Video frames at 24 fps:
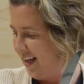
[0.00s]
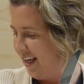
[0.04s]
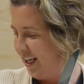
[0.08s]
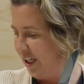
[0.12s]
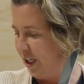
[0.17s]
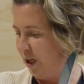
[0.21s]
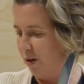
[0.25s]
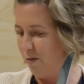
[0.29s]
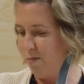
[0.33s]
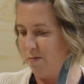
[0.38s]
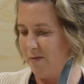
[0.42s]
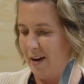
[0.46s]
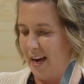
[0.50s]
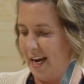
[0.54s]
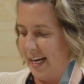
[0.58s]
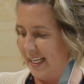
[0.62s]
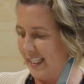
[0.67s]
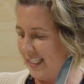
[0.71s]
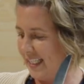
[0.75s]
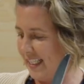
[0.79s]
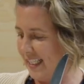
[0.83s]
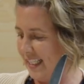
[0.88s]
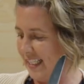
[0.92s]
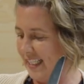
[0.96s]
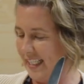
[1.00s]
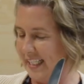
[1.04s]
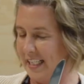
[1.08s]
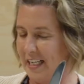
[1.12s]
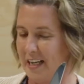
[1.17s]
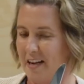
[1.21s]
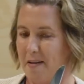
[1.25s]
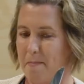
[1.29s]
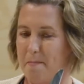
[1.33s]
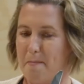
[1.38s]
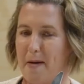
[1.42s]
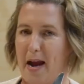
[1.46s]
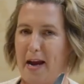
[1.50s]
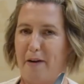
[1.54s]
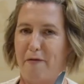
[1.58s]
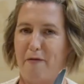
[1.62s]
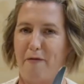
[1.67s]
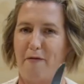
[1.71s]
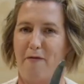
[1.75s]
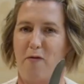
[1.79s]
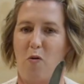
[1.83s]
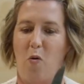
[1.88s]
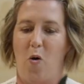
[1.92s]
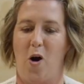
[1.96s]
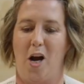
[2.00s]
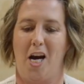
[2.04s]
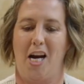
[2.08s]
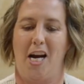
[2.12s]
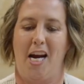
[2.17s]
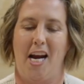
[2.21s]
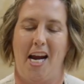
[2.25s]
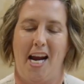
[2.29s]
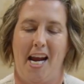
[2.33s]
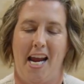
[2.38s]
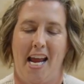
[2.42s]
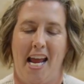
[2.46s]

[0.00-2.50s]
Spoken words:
You're right, my fork.